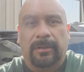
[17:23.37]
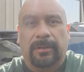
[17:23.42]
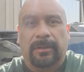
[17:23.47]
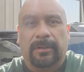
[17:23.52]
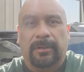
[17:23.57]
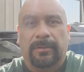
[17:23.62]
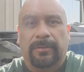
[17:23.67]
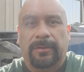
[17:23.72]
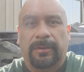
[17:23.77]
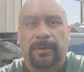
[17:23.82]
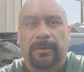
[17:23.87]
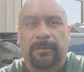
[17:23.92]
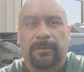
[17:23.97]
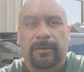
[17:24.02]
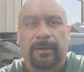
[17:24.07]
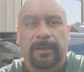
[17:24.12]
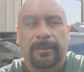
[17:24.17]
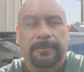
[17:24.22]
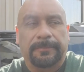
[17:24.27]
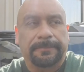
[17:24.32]

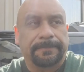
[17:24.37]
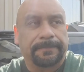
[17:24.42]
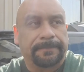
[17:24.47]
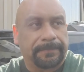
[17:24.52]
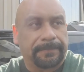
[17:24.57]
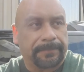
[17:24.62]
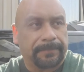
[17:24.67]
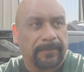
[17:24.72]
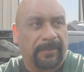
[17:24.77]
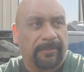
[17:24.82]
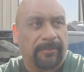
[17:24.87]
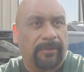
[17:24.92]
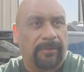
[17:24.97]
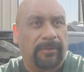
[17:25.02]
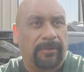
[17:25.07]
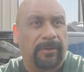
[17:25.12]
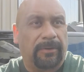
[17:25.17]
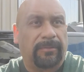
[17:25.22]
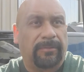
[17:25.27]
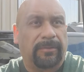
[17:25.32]
So, of
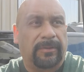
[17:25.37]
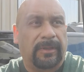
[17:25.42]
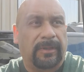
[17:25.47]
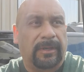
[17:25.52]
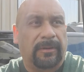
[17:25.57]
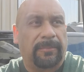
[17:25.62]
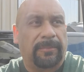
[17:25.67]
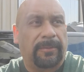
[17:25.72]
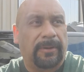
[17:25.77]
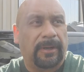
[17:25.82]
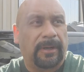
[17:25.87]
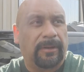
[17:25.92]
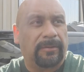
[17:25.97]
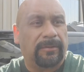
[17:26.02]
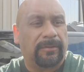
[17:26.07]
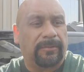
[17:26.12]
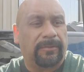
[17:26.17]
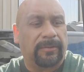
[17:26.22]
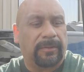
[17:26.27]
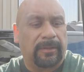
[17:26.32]
course, we send our prayers
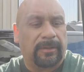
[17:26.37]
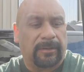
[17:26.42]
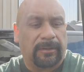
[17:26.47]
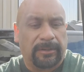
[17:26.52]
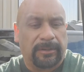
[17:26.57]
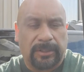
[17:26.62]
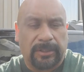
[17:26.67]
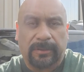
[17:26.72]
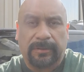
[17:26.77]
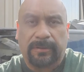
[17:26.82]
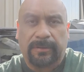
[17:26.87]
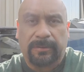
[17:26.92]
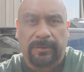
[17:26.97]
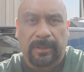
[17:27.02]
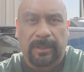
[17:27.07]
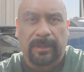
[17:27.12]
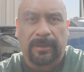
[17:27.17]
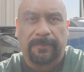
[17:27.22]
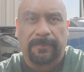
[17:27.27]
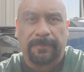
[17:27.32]
over there in Jesus'
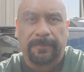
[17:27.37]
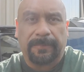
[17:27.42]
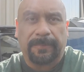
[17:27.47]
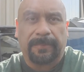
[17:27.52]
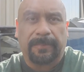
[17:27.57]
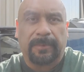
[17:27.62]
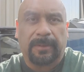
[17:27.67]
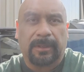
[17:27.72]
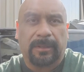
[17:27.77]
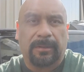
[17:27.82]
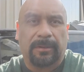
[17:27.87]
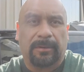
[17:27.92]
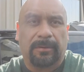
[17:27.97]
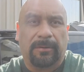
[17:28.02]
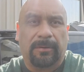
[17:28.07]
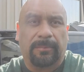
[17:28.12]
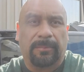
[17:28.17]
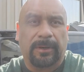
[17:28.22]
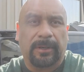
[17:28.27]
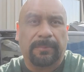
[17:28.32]
name. That the
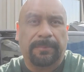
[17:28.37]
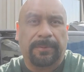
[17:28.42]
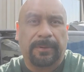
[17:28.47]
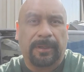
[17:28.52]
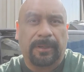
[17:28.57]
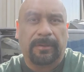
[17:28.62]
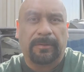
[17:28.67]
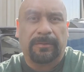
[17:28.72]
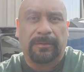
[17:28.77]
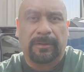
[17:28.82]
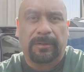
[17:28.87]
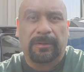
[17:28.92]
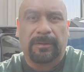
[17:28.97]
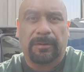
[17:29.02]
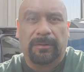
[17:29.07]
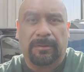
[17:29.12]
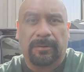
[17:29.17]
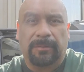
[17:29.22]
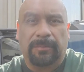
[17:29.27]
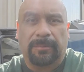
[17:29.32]
Lord bring peace. That the
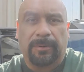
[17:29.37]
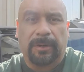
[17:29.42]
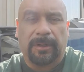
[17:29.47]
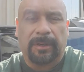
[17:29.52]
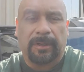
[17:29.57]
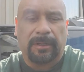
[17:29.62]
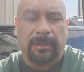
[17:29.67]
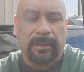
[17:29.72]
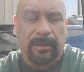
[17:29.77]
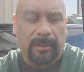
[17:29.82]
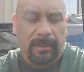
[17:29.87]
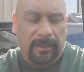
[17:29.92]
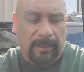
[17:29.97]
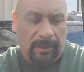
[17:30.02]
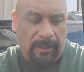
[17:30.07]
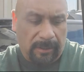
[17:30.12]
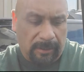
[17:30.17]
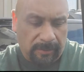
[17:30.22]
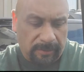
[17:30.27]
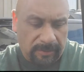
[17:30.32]
Lord bring
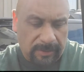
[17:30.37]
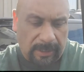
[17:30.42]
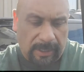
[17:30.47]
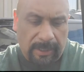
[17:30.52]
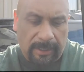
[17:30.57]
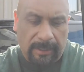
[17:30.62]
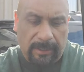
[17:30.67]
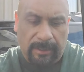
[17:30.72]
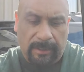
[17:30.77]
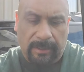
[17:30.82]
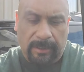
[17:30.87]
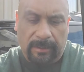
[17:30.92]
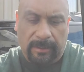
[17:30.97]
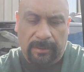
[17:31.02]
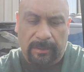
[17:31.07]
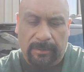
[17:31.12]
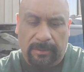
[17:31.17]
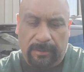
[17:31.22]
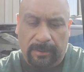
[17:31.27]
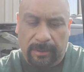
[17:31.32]
understanding. That the
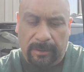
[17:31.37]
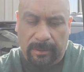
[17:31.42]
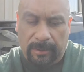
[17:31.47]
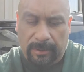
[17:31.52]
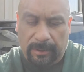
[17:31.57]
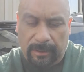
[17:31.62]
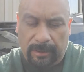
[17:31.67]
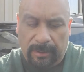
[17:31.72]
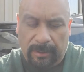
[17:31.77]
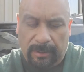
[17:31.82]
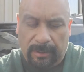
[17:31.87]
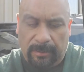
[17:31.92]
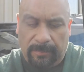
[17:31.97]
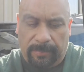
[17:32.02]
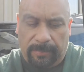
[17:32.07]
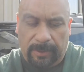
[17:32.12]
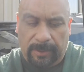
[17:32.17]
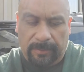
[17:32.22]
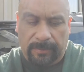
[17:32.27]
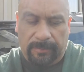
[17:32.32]
Lord
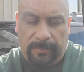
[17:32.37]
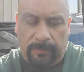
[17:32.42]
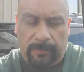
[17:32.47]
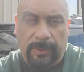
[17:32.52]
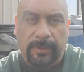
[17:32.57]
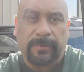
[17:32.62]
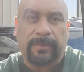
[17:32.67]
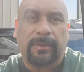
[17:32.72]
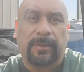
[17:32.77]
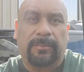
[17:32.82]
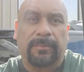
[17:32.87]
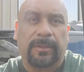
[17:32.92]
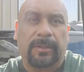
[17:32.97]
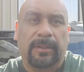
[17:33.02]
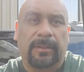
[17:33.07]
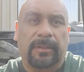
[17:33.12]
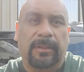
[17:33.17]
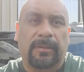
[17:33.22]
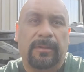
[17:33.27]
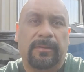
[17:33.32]
brings wisdom in the
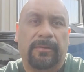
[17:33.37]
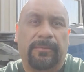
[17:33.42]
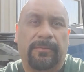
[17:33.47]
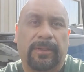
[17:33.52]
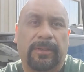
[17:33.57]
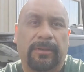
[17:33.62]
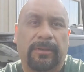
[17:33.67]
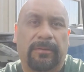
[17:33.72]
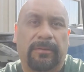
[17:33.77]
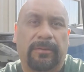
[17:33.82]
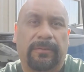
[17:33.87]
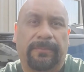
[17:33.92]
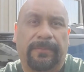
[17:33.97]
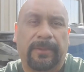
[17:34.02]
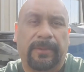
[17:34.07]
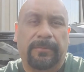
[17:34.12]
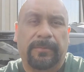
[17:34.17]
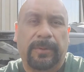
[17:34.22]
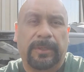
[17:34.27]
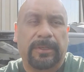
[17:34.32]
things that we do,
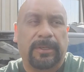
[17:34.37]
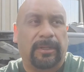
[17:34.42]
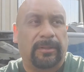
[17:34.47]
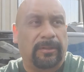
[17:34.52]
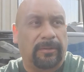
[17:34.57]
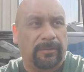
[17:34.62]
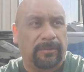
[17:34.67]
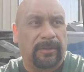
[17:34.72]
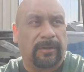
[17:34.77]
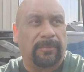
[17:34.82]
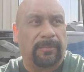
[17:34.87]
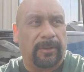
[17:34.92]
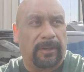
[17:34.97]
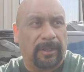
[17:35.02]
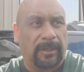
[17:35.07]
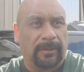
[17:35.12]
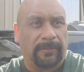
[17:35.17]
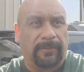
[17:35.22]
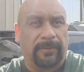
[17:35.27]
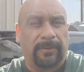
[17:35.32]
especially those that are
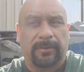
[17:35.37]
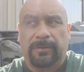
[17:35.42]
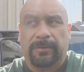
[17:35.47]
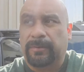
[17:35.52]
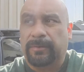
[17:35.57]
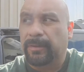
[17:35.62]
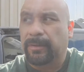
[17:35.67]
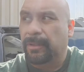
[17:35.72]
believers,